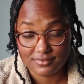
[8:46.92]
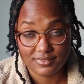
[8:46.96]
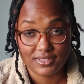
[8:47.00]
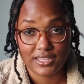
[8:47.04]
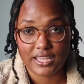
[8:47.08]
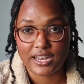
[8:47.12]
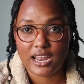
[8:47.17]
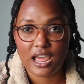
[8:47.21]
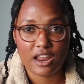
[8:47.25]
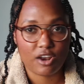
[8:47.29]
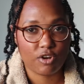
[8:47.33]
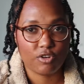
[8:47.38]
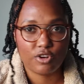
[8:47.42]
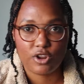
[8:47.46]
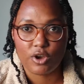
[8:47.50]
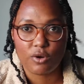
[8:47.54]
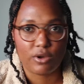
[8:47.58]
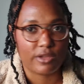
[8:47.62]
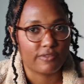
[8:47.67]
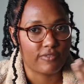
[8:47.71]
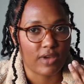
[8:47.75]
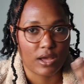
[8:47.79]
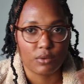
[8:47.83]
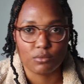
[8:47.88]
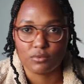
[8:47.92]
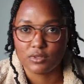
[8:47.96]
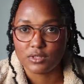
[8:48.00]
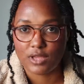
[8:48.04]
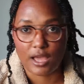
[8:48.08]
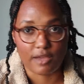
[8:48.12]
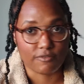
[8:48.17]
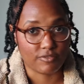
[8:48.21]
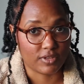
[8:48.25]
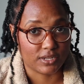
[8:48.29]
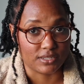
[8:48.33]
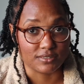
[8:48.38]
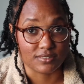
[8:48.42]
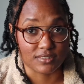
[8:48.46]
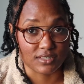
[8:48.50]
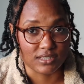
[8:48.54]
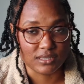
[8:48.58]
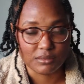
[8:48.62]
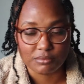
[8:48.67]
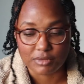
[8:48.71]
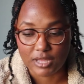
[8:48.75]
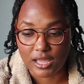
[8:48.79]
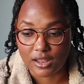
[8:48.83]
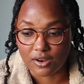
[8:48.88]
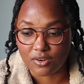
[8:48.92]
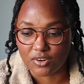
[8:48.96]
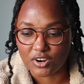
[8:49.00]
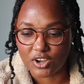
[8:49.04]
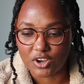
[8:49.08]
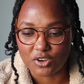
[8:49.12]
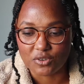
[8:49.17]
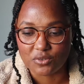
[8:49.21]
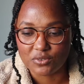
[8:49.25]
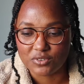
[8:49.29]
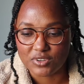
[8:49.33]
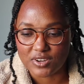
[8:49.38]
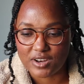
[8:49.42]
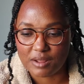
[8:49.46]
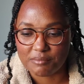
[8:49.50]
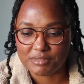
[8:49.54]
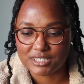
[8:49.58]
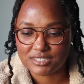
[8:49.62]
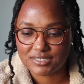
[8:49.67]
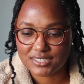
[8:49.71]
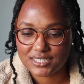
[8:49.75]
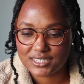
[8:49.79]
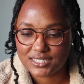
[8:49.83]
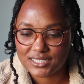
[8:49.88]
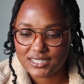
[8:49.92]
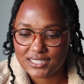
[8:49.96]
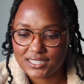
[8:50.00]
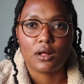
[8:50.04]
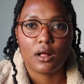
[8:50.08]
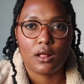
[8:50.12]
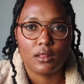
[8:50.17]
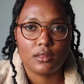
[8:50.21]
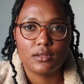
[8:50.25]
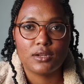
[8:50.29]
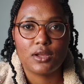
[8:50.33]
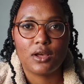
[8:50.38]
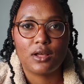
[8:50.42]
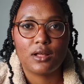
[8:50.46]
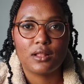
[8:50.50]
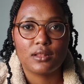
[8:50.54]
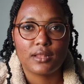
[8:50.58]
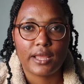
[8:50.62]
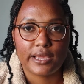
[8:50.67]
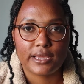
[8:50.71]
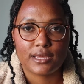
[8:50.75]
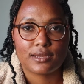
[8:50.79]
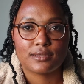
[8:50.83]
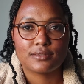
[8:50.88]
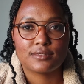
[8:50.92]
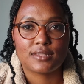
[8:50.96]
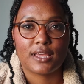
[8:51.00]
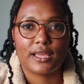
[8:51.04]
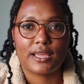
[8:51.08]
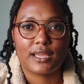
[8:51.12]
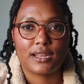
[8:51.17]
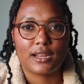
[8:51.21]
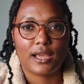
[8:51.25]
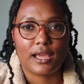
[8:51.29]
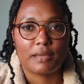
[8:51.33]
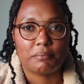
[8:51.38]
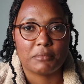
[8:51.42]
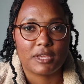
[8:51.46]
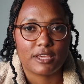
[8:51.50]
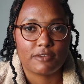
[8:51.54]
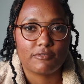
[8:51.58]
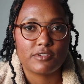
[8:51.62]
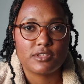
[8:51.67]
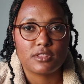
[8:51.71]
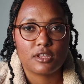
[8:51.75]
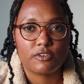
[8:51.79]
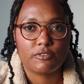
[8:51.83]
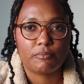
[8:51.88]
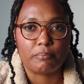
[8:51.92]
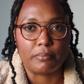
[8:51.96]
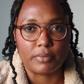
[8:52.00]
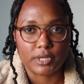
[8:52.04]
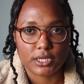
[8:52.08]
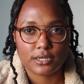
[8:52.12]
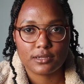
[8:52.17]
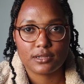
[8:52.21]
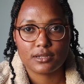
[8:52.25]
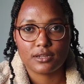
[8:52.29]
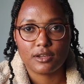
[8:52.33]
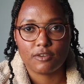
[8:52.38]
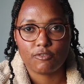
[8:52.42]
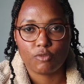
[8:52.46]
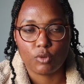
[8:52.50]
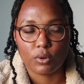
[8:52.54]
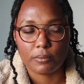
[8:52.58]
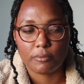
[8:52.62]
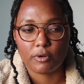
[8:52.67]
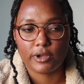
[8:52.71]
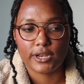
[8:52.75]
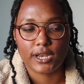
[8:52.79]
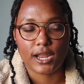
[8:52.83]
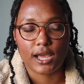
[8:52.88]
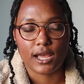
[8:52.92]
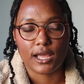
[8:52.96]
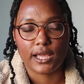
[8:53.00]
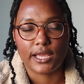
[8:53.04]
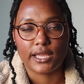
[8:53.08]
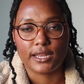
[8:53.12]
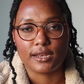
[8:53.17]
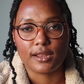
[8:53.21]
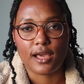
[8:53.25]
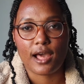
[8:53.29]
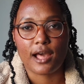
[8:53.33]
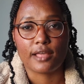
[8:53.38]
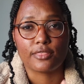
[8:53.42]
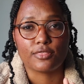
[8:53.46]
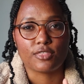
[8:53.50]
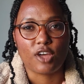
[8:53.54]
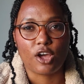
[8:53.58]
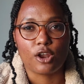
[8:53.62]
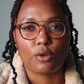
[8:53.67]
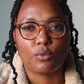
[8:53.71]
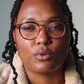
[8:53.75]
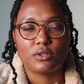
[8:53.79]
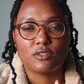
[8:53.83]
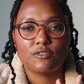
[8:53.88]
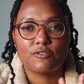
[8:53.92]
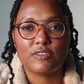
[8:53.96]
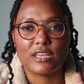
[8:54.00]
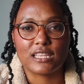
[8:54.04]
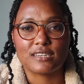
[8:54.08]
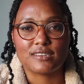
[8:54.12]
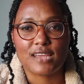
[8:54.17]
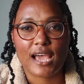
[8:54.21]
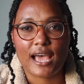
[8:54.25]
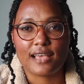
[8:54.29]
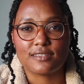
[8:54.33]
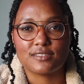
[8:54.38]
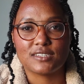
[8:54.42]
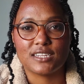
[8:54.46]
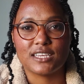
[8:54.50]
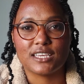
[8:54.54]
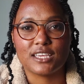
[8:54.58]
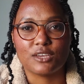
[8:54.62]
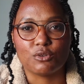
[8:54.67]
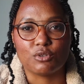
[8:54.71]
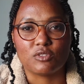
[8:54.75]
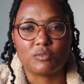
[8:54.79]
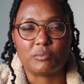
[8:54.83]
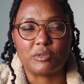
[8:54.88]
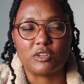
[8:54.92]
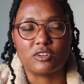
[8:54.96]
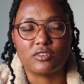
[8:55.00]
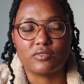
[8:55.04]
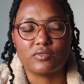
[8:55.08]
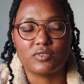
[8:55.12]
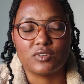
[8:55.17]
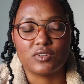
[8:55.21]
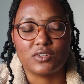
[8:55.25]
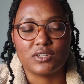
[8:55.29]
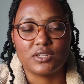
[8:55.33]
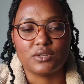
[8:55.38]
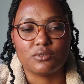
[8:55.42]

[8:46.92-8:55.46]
And I don't know if I fell asleep. I don't know. Did I miss it? All in all, like I said, I'm giving the book a 4.9. I thought it was fantastic. It was beautiful.